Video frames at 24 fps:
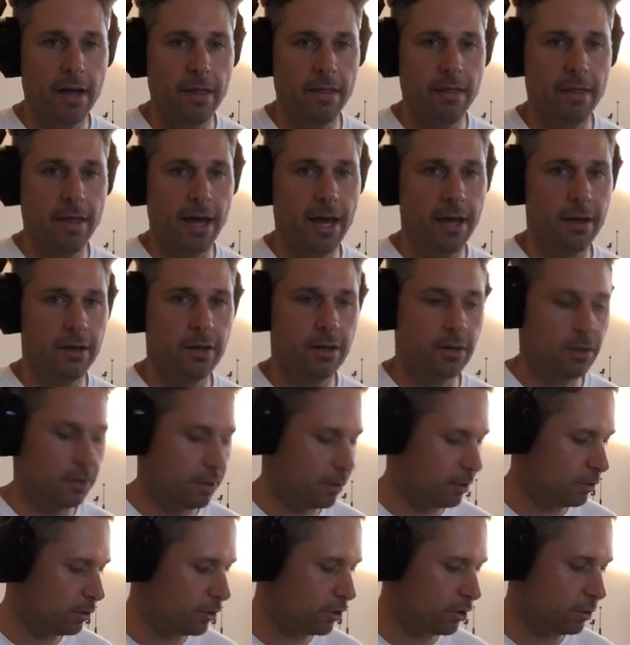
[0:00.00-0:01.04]
that
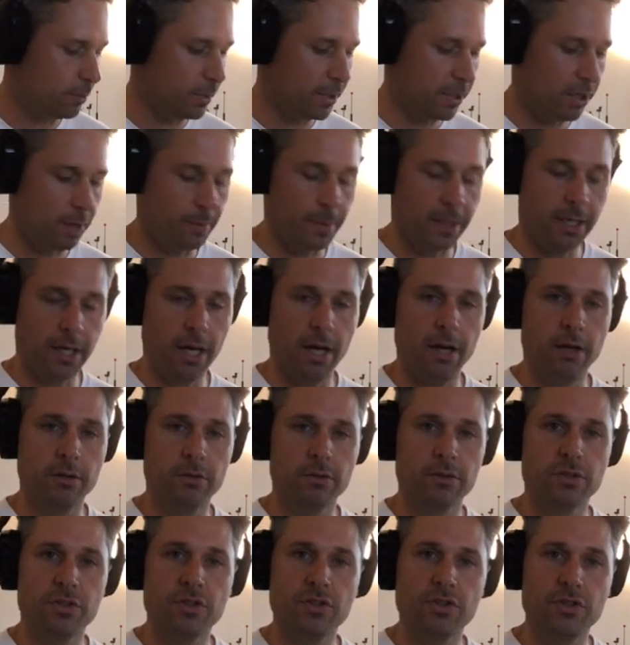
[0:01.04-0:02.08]
should be coming out
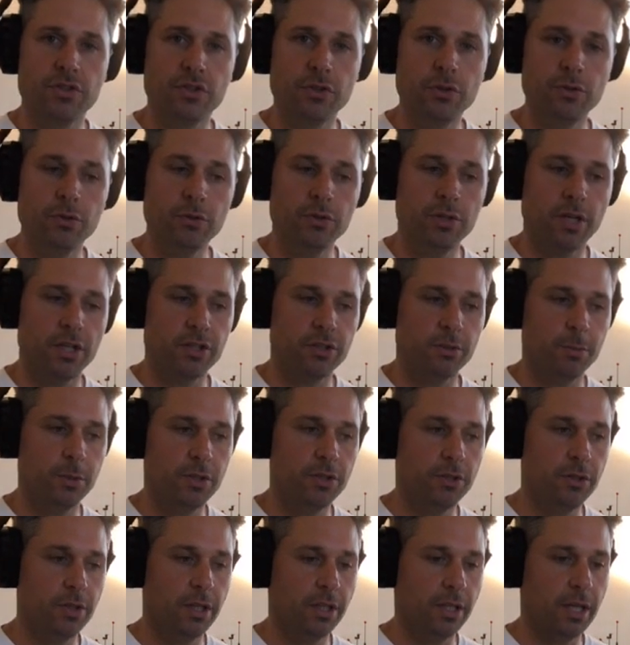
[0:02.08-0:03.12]
soon. I should be
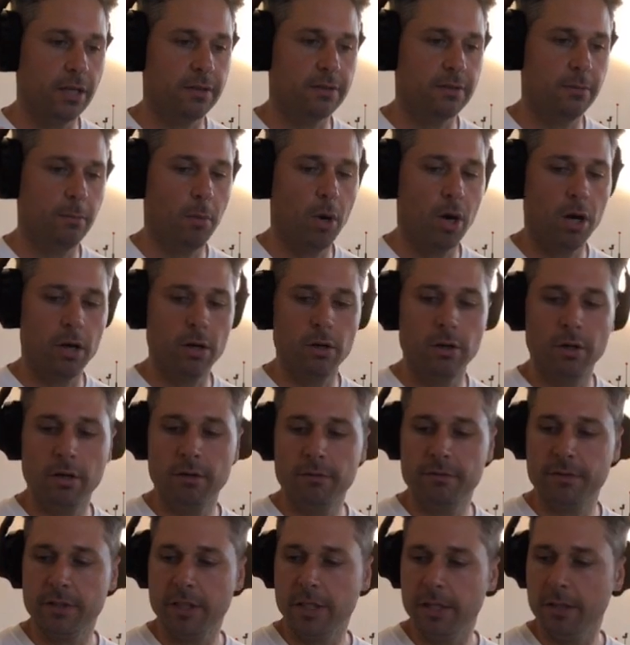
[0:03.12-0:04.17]
shooting that tomorrow,
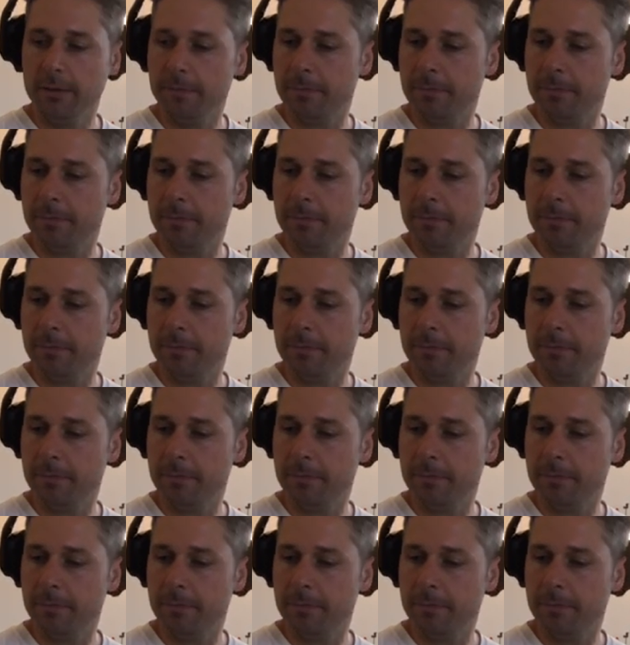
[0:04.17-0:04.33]
hopefully.